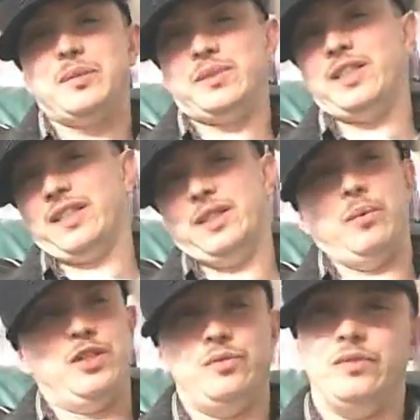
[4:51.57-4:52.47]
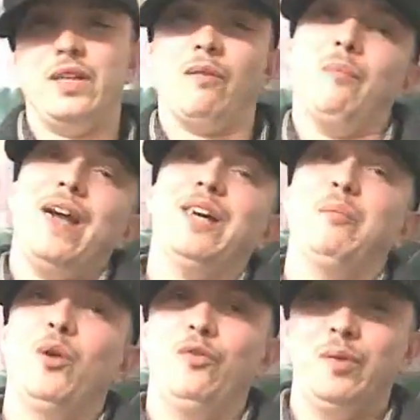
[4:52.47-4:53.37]
particularly when you never made a
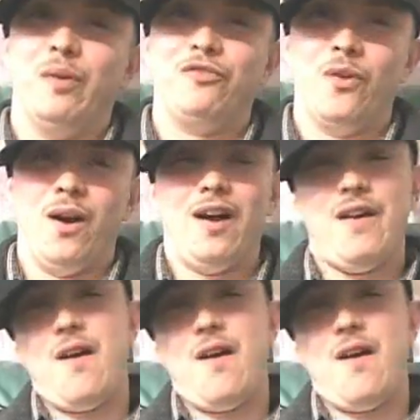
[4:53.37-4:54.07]
movie before,